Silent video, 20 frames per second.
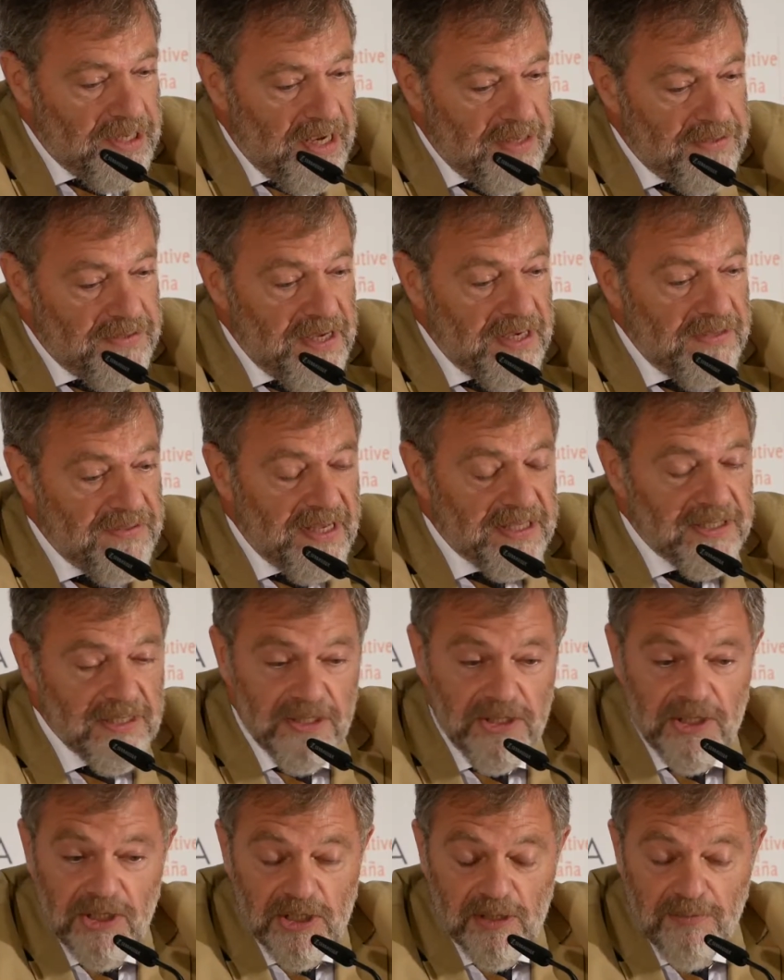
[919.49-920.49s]
I think that
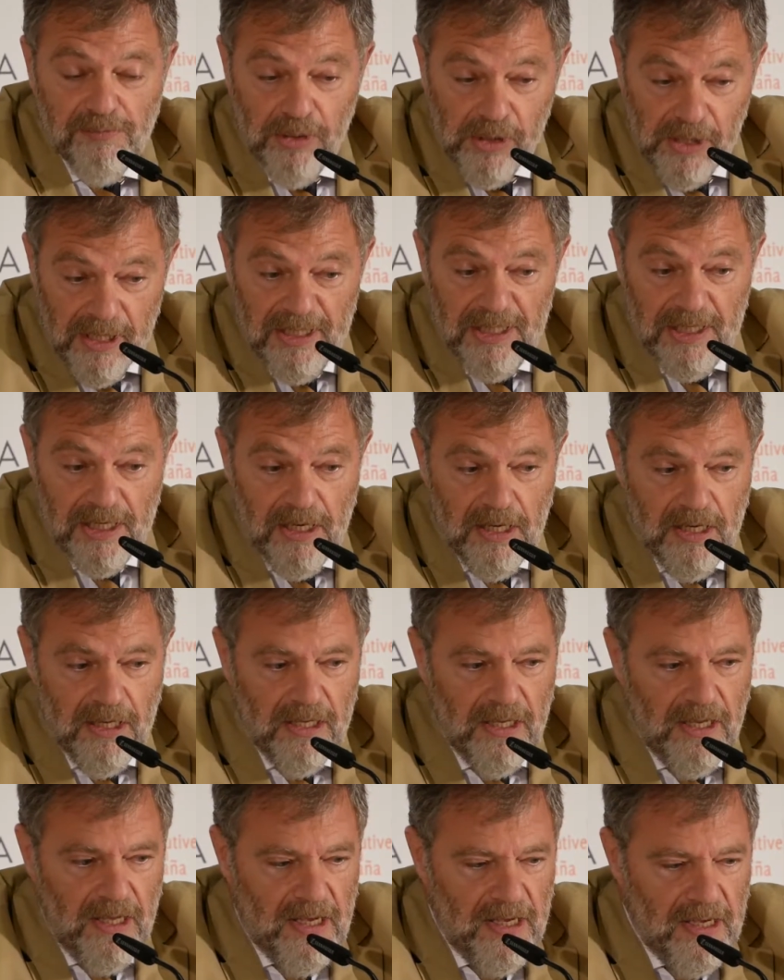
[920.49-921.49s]
this is a
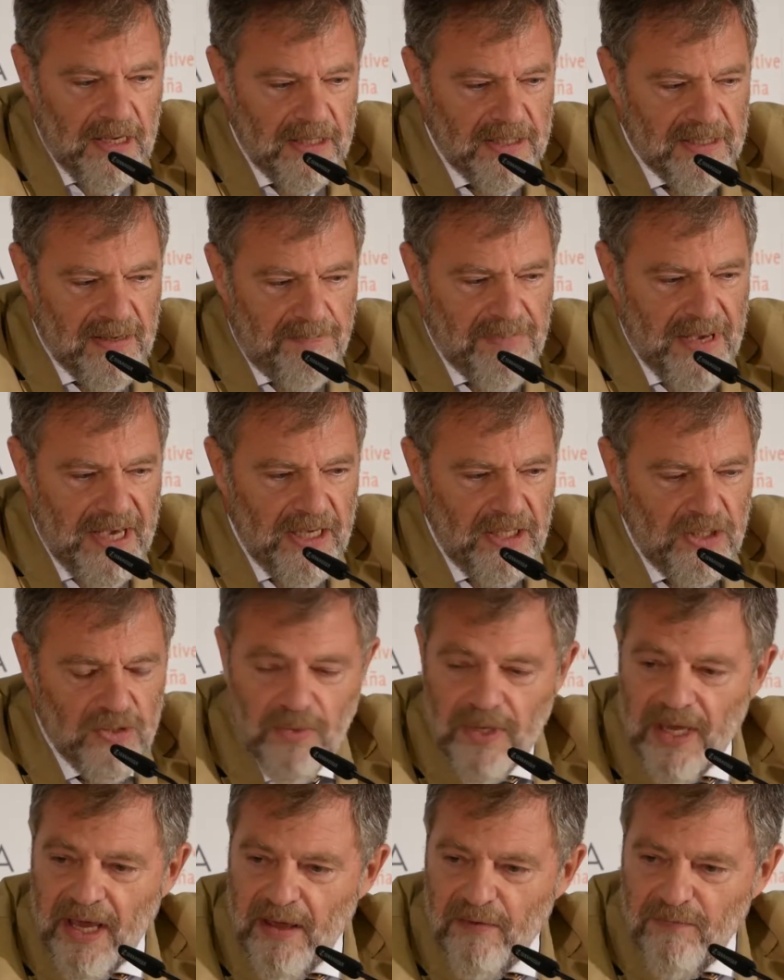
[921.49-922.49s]
political debate
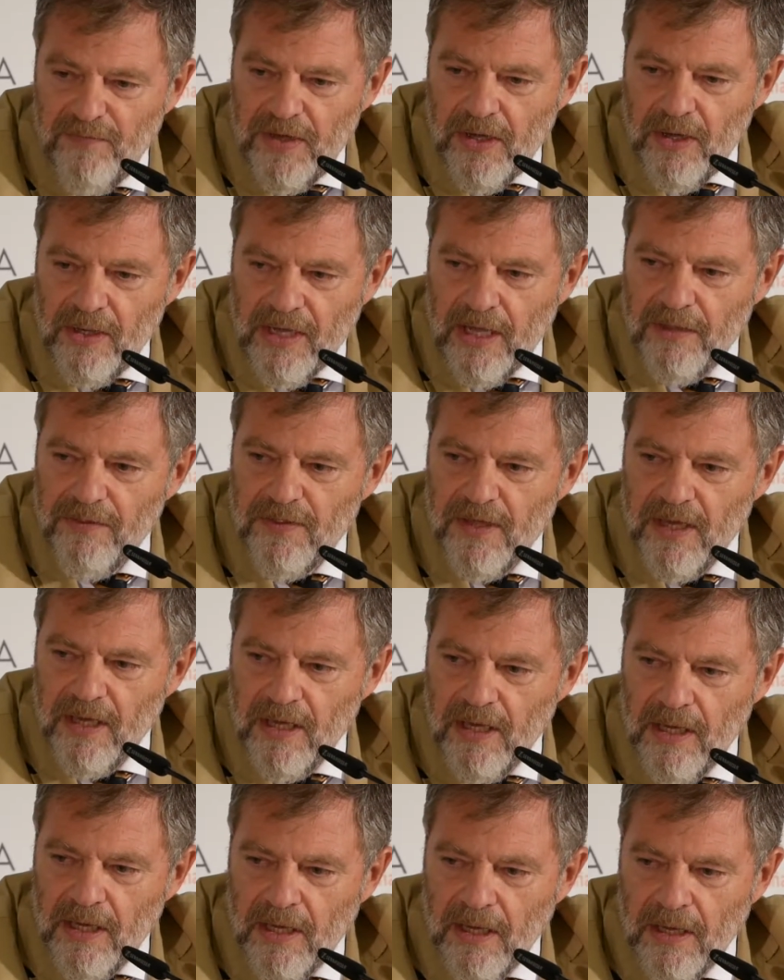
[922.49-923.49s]
we have here, and I
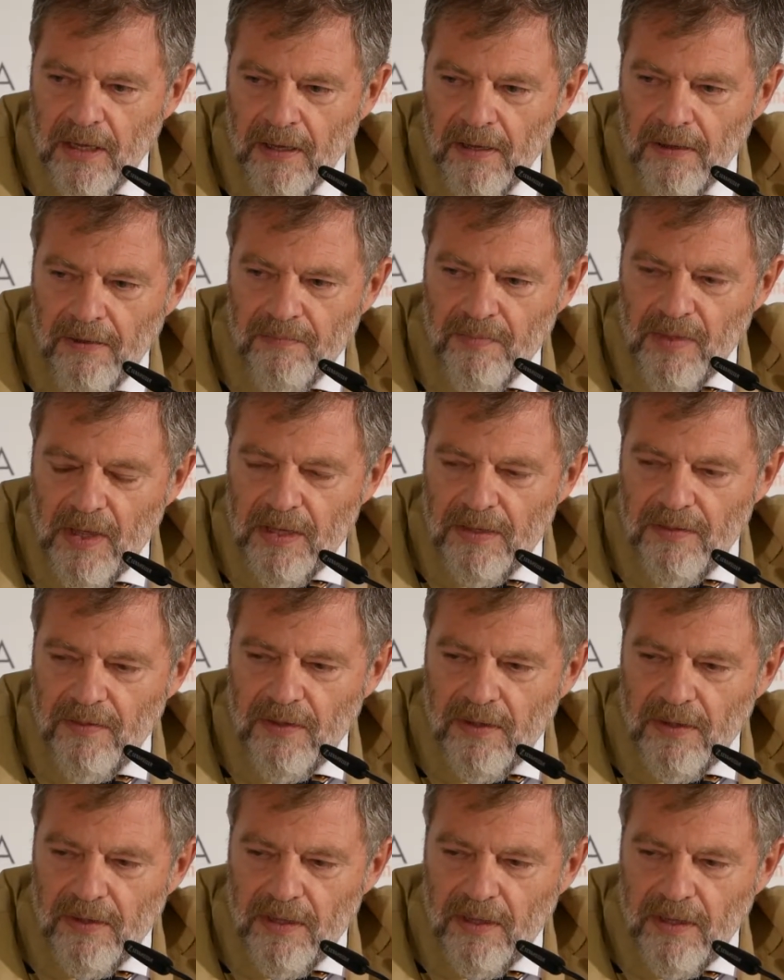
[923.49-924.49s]
think
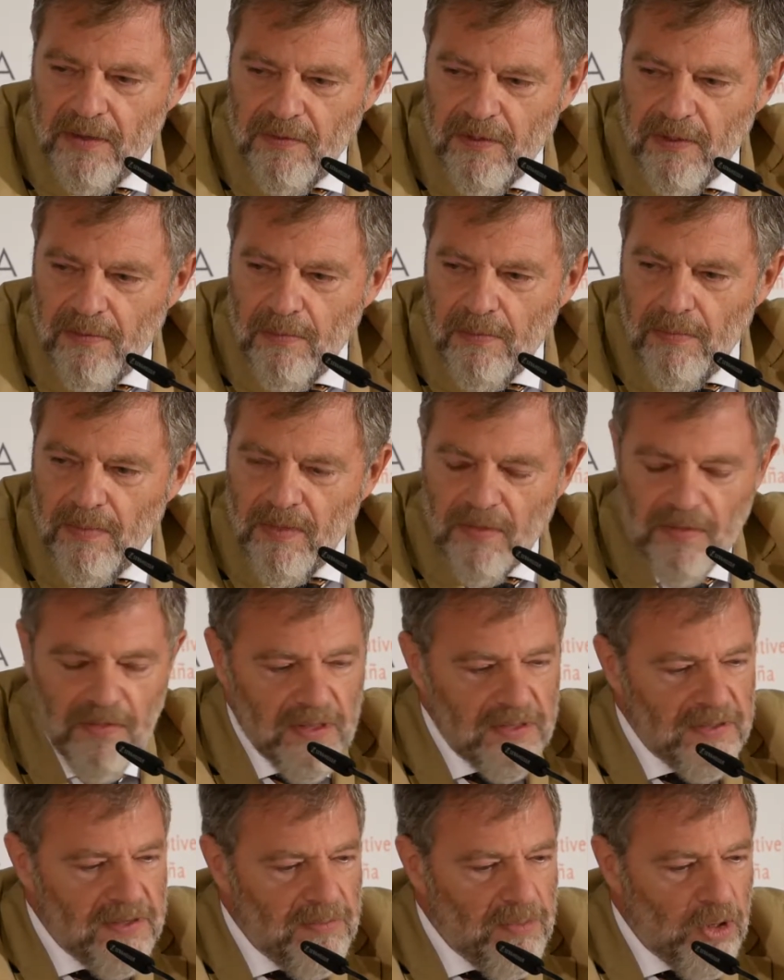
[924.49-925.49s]
the
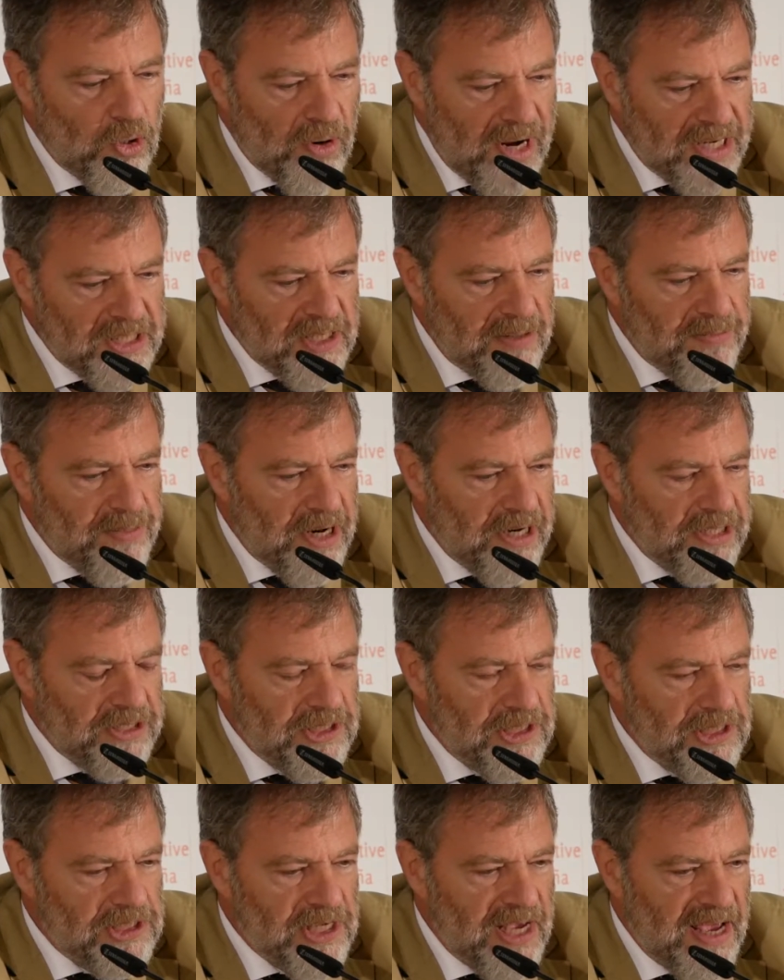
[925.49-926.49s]
democratic
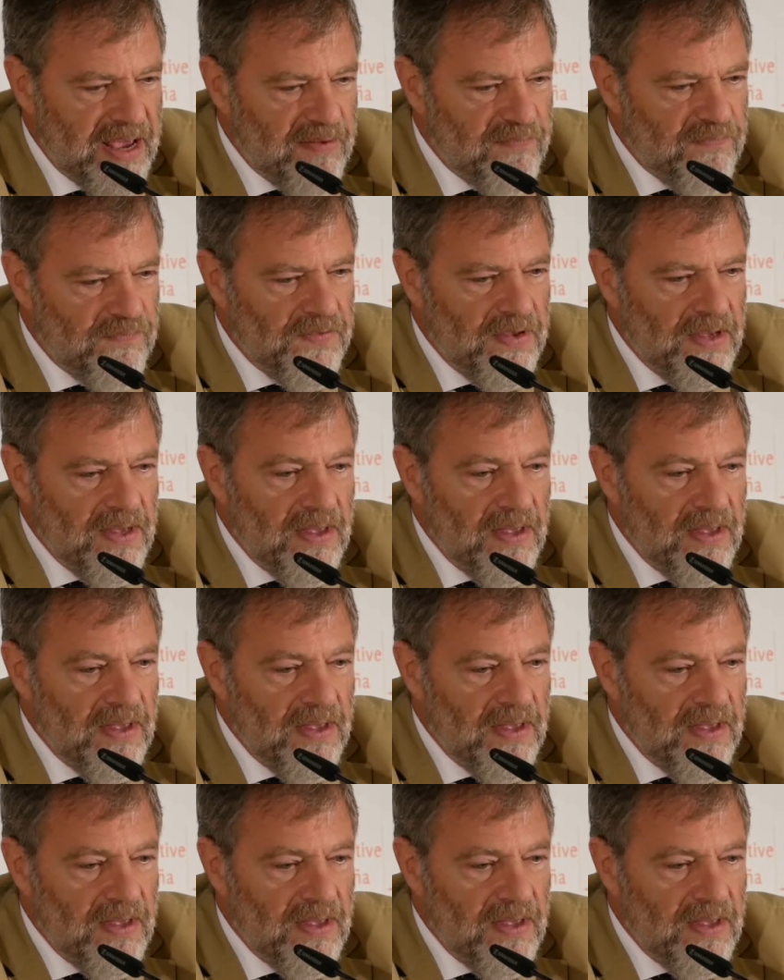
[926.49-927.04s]
parties have